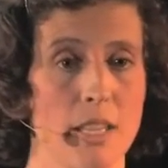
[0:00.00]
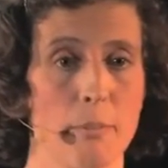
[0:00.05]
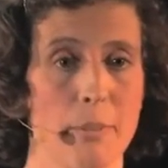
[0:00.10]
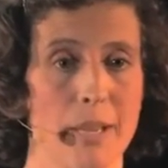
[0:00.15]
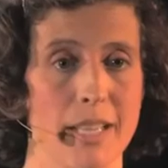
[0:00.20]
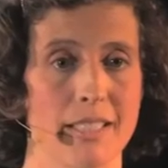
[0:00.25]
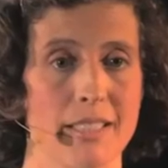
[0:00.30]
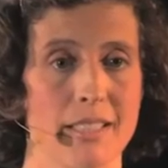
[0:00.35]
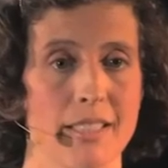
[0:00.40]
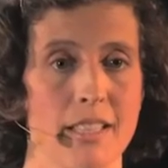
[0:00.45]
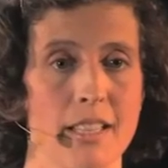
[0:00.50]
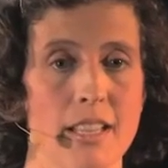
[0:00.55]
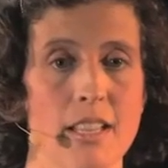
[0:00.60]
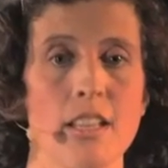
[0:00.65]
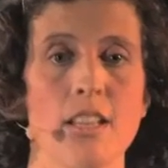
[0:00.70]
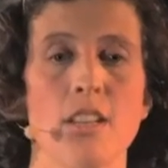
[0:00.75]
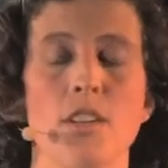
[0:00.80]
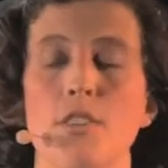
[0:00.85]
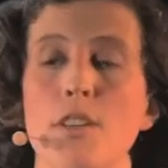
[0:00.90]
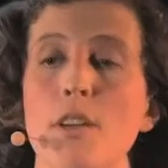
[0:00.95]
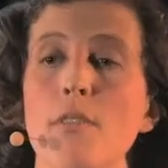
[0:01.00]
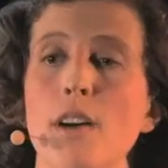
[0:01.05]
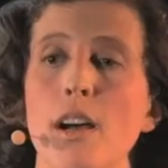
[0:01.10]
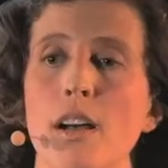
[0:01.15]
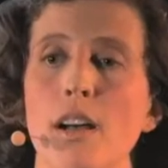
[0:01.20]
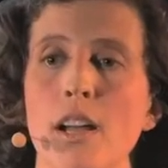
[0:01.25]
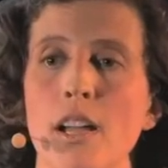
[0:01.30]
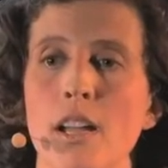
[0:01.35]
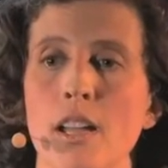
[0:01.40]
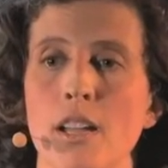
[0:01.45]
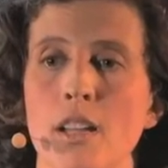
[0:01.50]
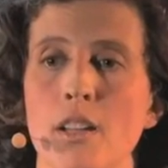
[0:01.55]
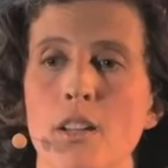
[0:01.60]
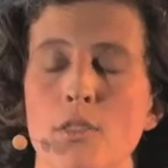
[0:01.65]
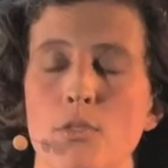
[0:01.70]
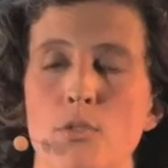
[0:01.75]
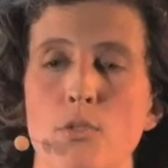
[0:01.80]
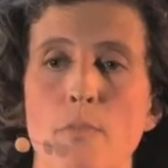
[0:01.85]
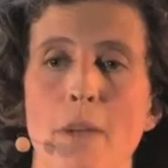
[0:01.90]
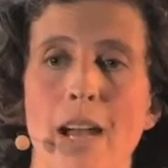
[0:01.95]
I'm going to have a hard time raising my hand